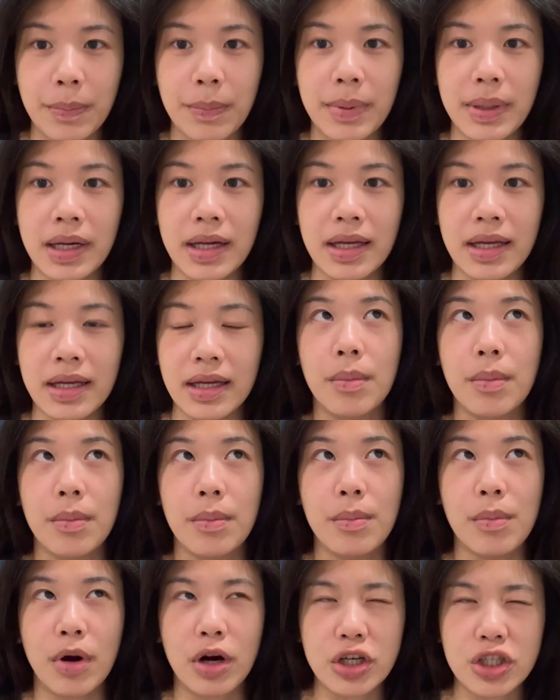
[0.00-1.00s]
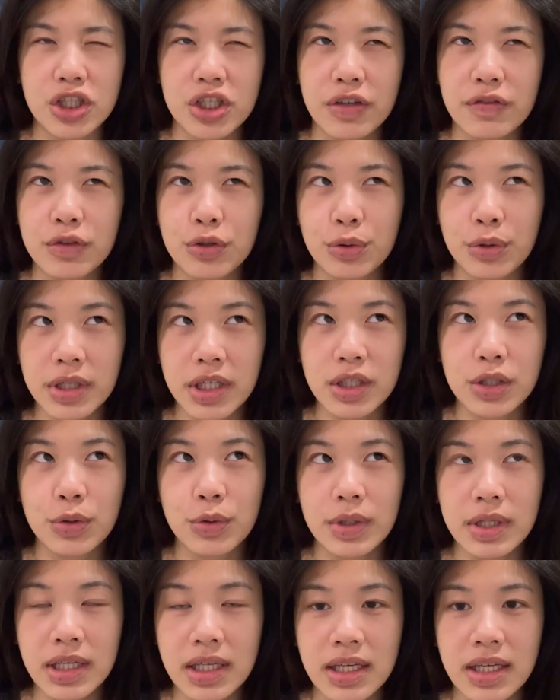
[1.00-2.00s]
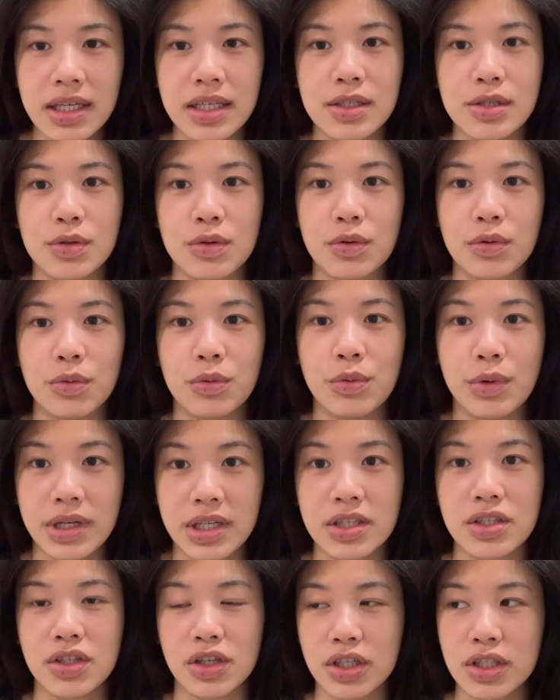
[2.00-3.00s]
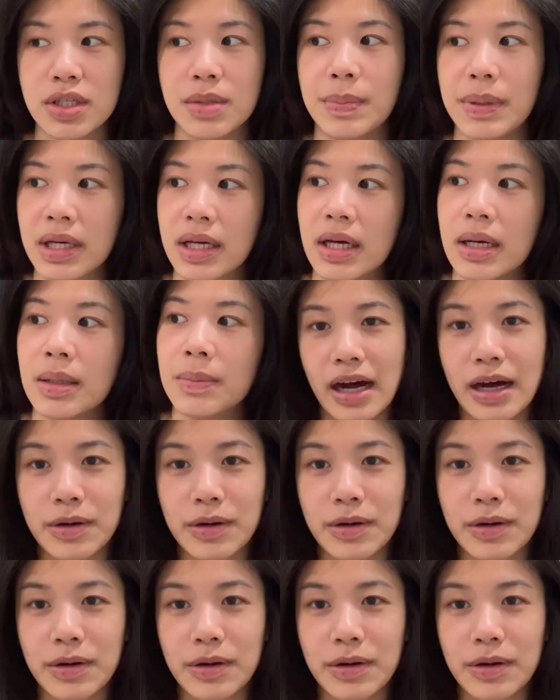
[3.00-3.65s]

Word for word: but March of twenty twenty is when it started to pick up.